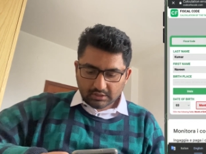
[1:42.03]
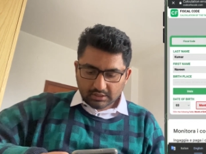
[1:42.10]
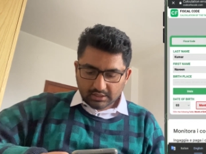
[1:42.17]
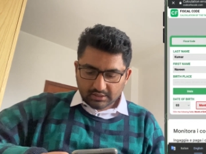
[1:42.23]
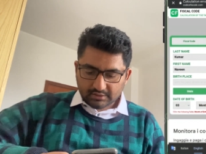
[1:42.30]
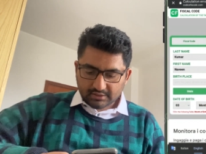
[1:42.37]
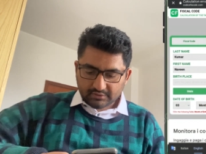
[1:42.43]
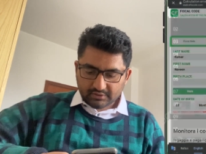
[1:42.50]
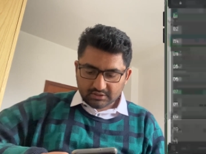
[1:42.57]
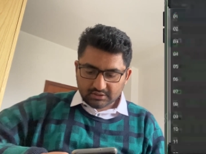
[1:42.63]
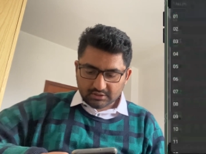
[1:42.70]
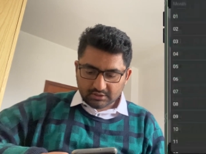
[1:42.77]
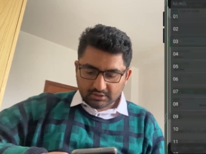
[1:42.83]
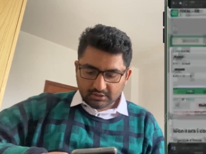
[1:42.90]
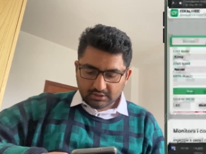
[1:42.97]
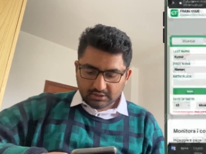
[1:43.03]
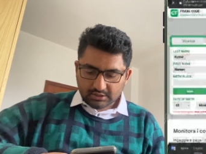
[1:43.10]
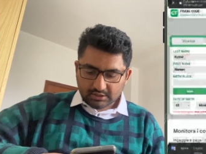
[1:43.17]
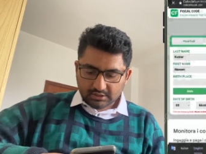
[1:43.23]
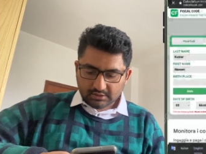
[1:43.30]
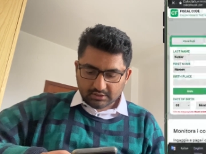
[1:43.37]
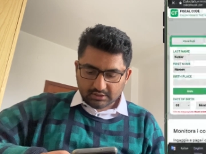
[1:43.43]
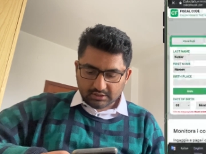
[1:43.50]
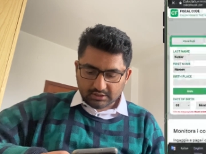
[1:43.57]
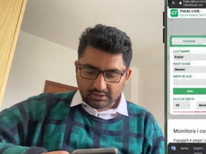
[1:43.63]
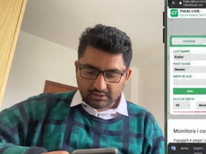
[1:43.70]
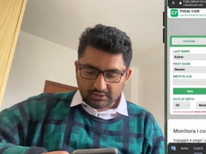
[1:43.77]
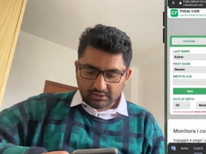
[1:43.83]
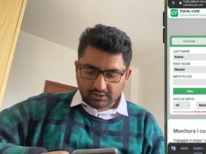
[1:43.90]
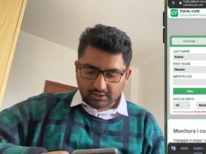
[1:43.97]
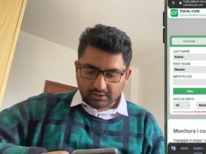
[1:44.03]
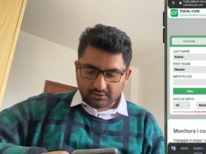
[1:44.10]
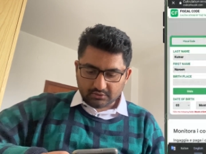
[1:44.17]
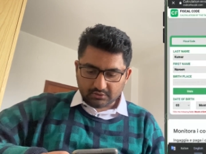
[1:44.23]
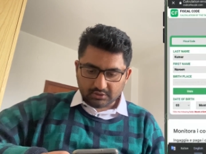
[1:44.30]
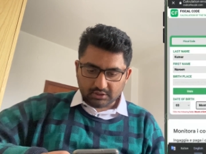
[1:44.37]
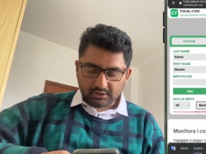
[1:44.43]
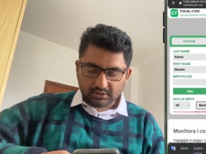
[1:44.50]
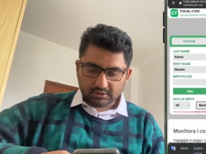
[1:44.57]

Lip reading: And there was an error. Okay, sorry.